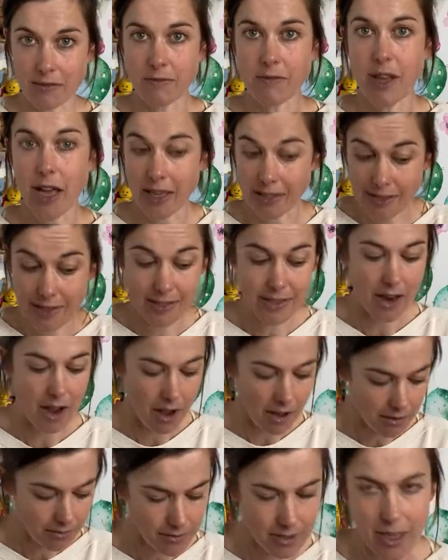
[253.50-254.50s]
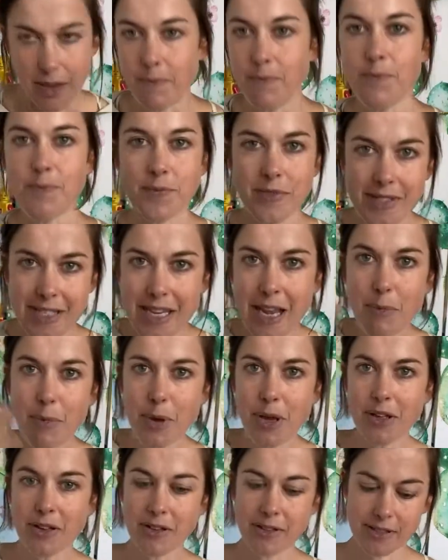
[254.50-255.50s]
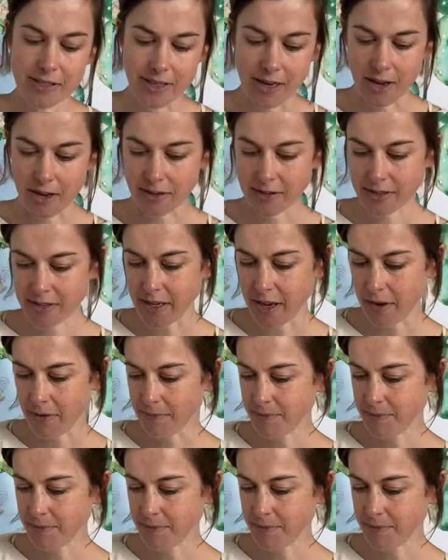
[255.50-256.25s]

a star, a typical star. So